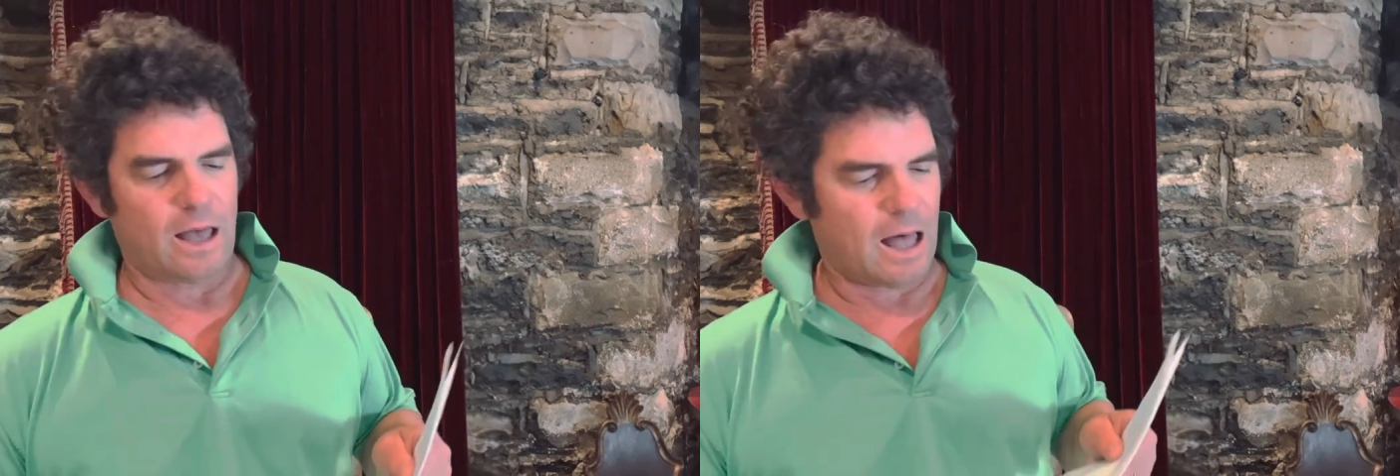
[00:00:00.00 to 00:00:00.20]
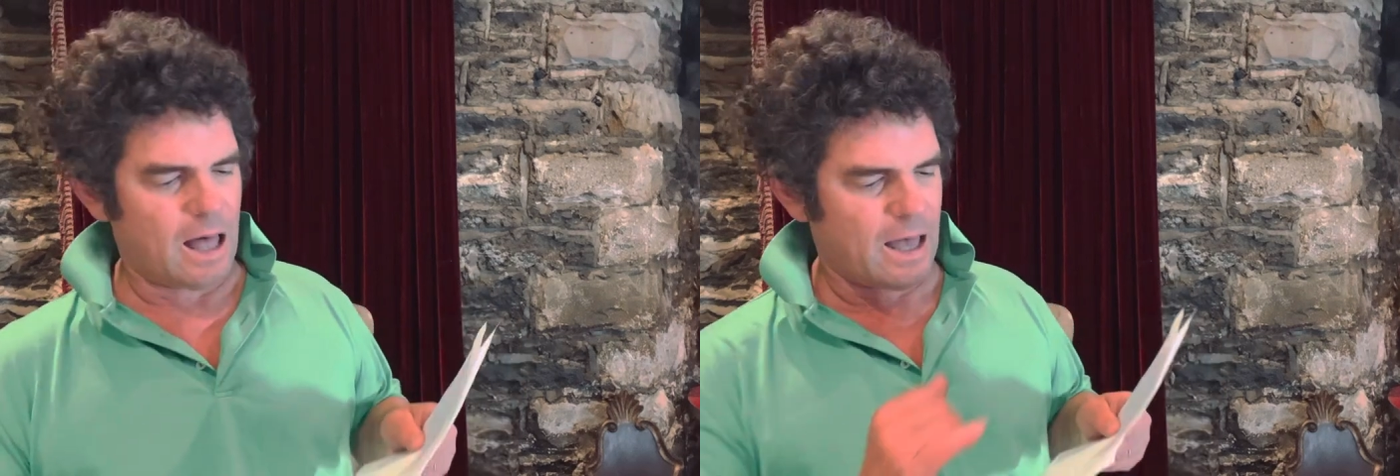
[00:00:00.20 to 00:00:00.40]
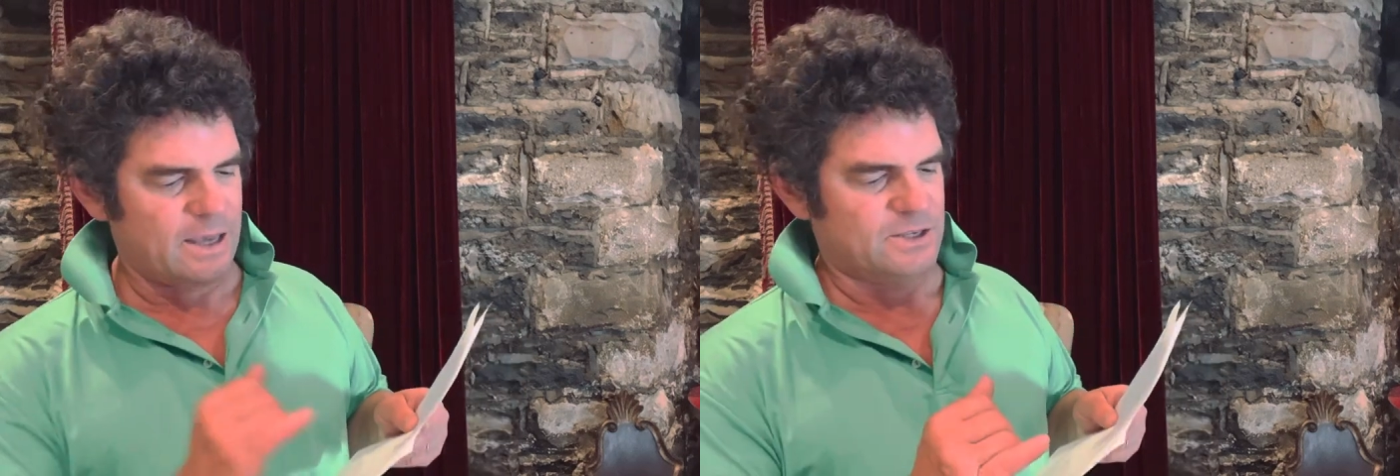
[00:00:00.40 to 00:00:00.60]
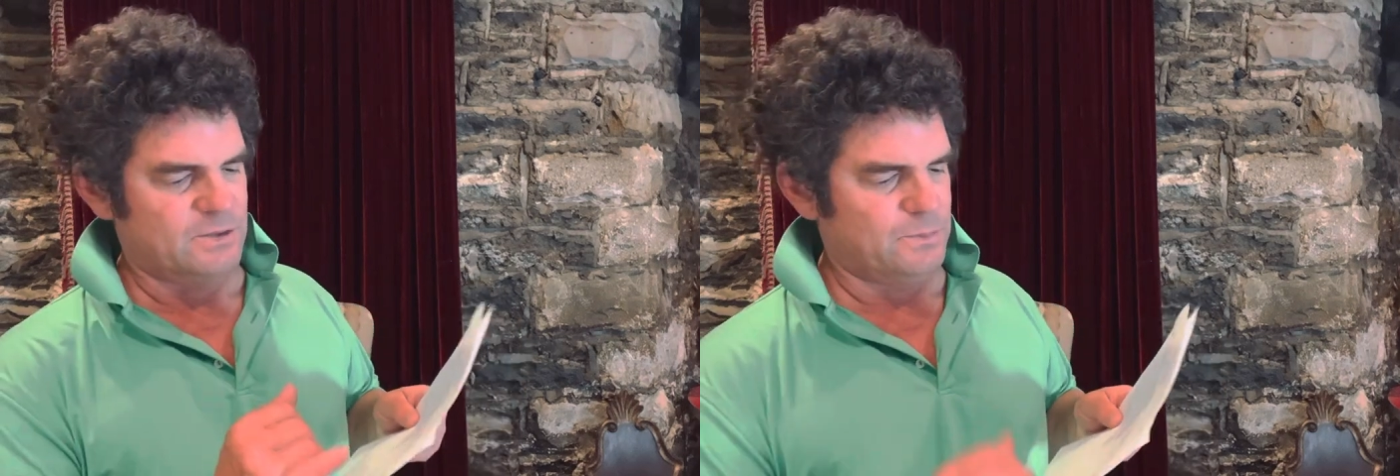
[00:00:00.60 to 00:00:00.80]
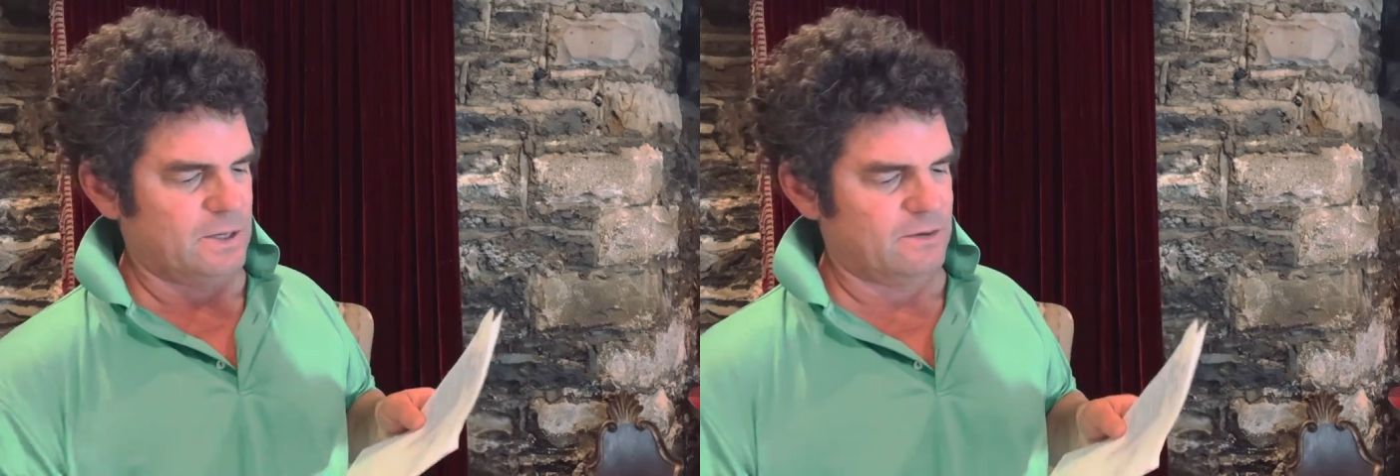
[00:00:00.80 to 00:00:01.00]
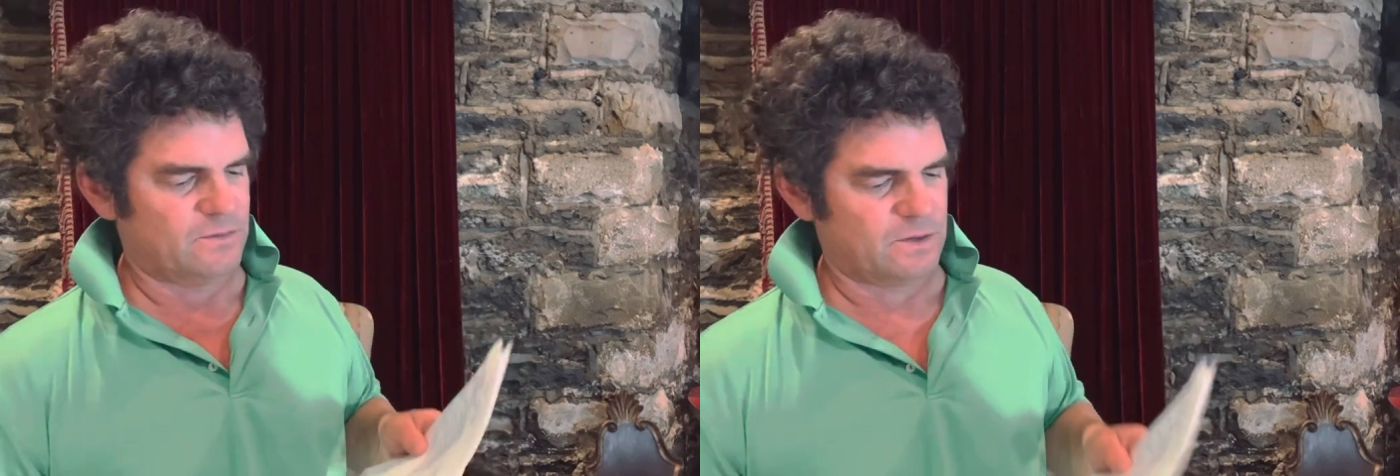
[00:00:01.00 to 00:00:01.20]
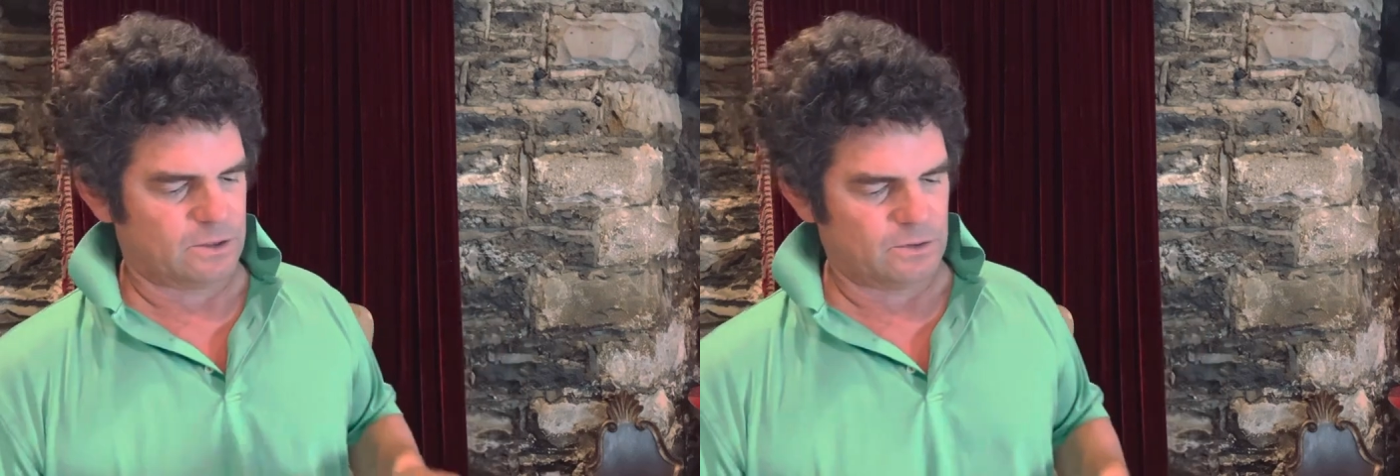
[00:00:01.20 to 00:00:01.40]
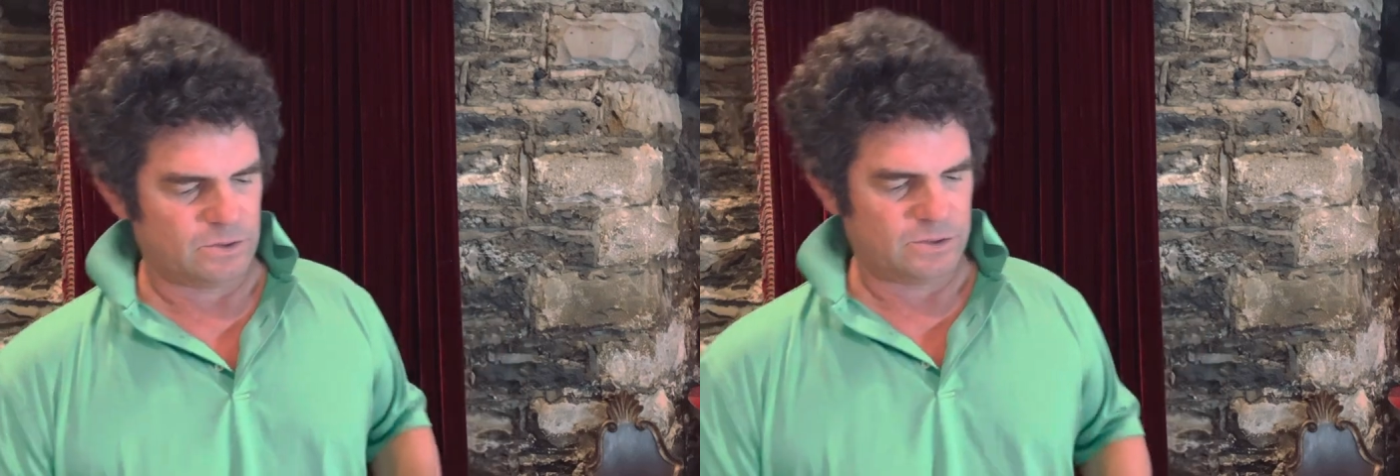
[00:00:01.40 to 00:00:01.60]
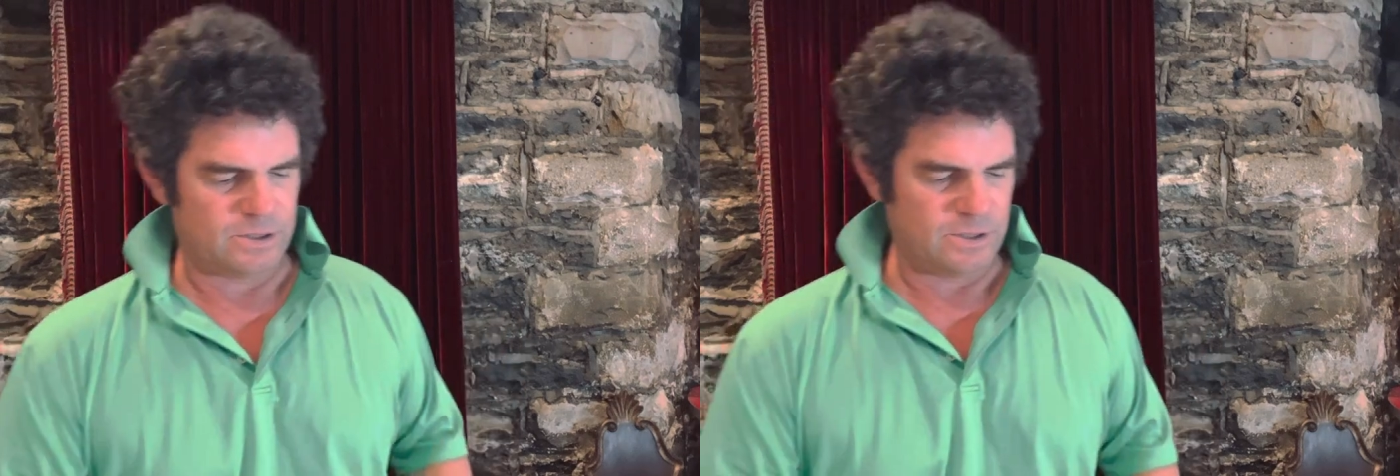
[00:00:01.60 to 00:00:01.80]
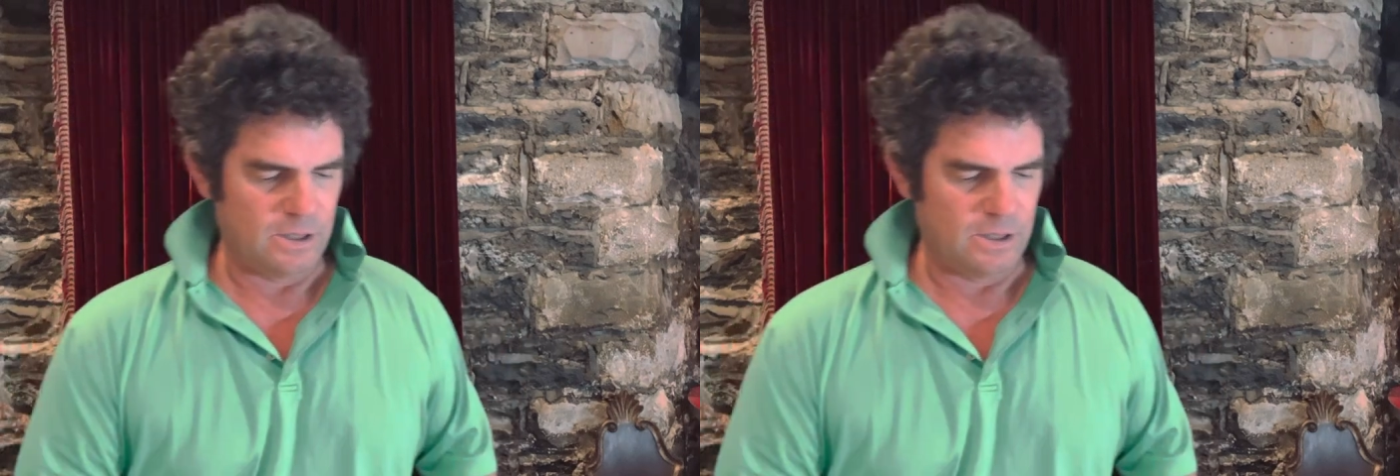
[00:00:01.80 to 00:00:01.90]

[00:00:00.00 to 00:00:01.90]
High speed figures.